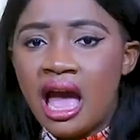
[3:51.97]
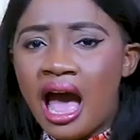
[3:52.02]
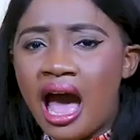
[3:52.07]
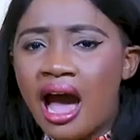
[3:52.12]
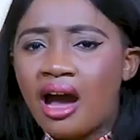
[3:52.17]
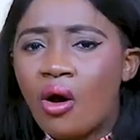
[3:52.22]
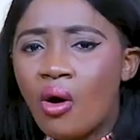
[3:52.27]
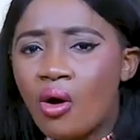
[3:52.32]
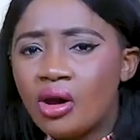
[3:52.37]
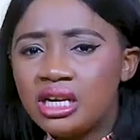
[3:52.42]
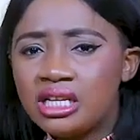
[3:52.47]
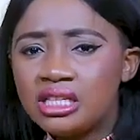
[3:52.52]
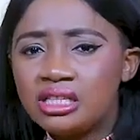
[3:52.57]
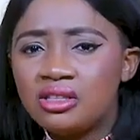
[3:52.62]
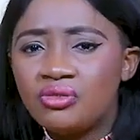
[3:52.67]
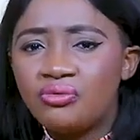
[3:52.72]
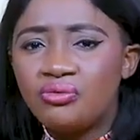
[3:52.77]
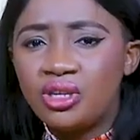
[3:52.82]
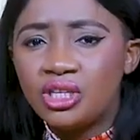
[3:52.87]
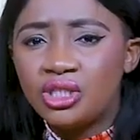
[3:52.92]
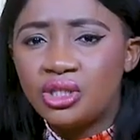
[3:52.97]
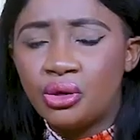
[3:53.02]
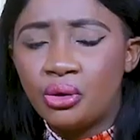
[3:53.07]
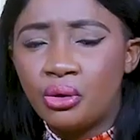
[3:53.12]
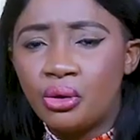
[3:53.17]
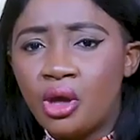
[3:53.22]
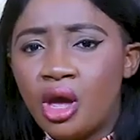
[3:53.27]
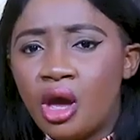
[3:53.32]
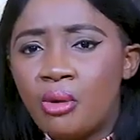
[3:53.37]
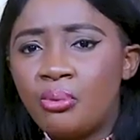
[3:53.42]
According to the
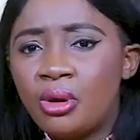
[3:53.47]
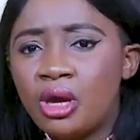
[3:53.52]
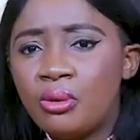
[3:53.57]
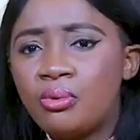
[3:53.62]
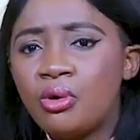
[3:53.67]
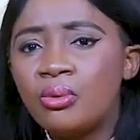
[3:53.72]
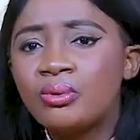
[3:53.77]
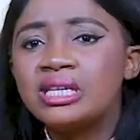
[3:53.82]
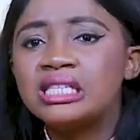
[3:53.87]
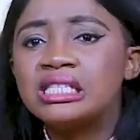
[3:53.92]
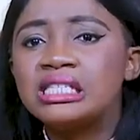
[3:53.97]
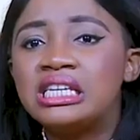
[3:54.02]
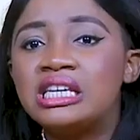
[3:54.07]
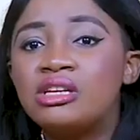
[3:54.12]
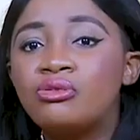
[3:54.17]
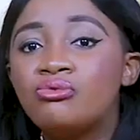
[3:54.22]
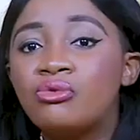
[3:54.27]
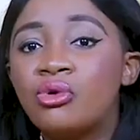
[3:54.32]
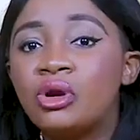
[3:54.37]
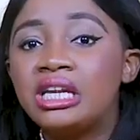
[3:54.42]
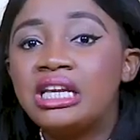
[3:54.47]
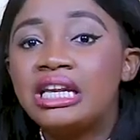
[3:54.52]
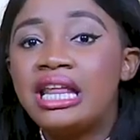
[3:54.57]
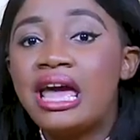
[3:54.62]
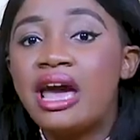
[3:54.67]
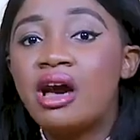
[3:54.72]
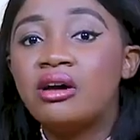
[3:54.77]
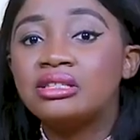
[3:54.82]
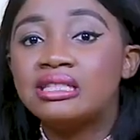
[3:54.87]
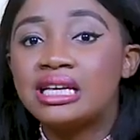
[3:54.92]
video, people were seen running
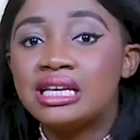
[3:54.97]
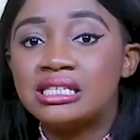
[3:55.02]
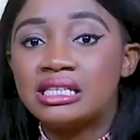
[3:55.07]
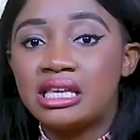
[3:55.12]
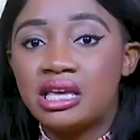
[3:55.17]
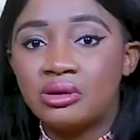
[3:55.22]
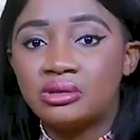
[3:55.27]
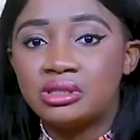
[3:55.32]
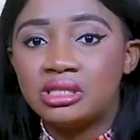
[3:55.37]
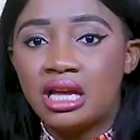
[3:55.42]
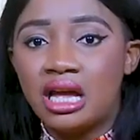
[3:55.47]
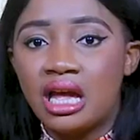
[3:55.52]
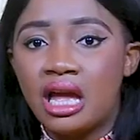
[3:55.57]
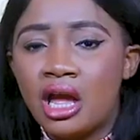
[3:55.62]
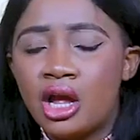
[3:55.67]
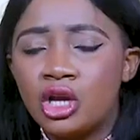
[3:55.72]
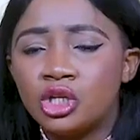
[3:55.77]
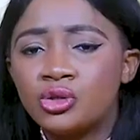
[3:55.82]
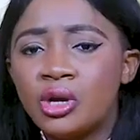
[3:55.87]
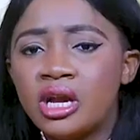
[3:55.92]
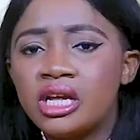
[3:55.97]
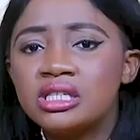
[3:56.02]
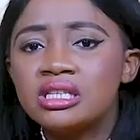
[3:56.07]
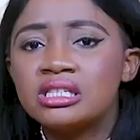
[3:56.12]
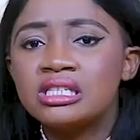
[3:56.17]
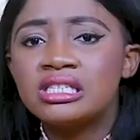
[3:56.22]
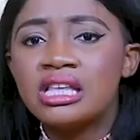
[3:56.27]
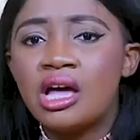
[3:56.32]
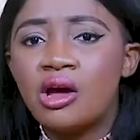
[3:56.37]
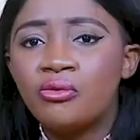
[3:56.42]
helter-skelter, trying to
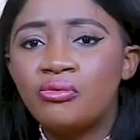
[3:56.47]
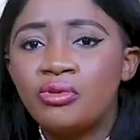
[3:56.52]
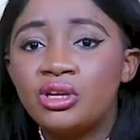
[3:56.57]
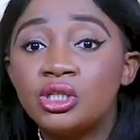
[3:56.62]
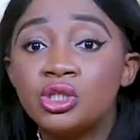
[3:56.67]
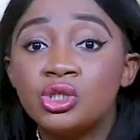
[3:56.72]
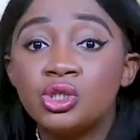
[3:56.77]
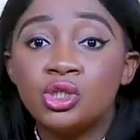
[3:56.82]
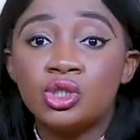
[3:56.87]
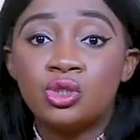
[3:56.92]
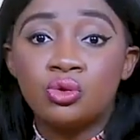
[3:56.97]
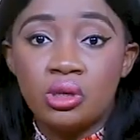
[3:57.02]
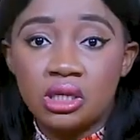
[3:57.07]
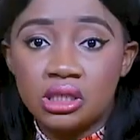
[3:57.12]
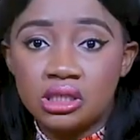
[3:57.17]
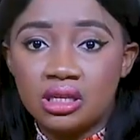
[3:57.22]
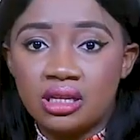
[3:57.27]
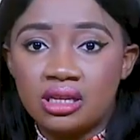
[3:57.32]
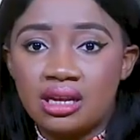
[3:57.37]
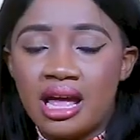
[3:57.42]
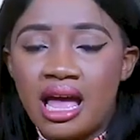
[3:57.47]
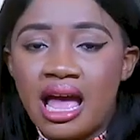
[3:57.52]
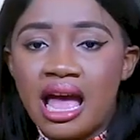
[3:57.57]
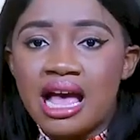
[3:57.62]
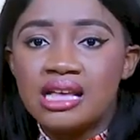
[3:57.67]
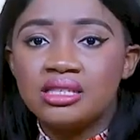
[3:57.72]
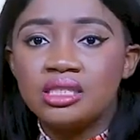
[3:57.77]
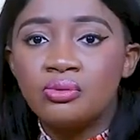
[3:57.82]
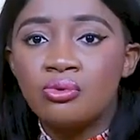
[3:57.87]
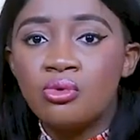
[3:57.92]
salvage the situation
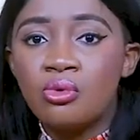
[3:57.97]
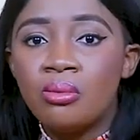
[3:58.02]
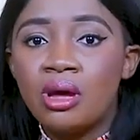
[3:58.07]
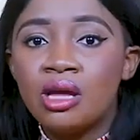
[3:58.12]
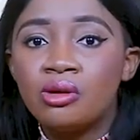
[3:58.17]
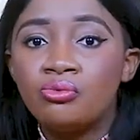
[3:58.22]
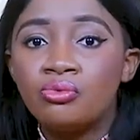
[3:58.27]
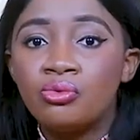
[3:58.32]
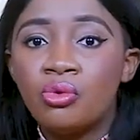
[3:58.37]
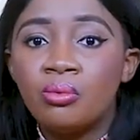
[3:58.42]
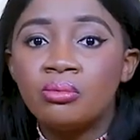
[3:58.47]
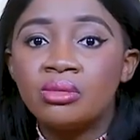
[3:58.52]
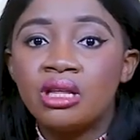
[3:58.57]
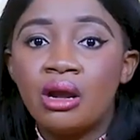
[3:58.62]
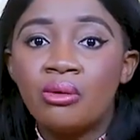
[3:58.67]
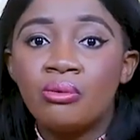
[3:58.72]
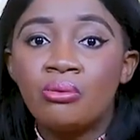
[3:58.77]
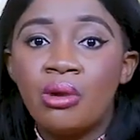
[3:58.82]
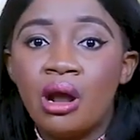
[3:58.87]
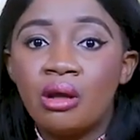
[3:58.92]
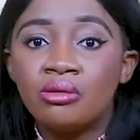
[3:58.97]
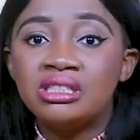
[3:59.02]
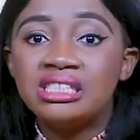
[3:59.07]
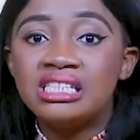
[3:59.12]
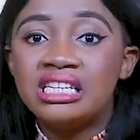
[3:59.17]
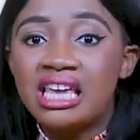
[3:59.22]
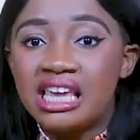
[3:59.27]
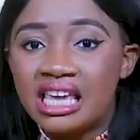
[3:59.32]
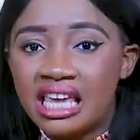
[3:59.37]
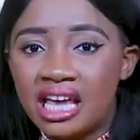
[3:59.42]
as the woman roamed
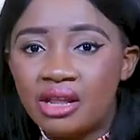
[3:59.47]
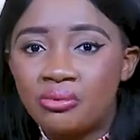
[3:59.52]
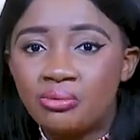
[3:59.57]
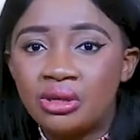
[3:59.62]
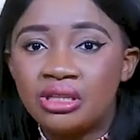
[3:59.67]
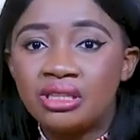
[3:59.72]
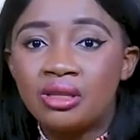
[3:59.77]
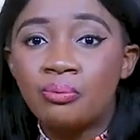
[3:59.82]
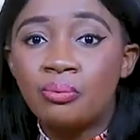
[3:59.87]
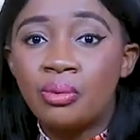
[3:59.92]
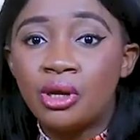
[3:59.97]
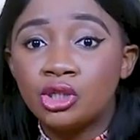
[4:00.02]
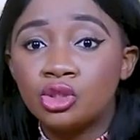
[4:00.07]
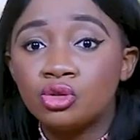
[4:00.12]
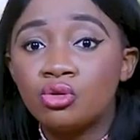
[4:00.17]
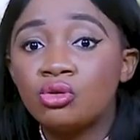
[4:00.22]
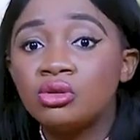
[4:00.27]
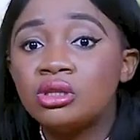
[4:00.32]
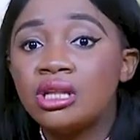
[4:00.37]
around naked with the petrol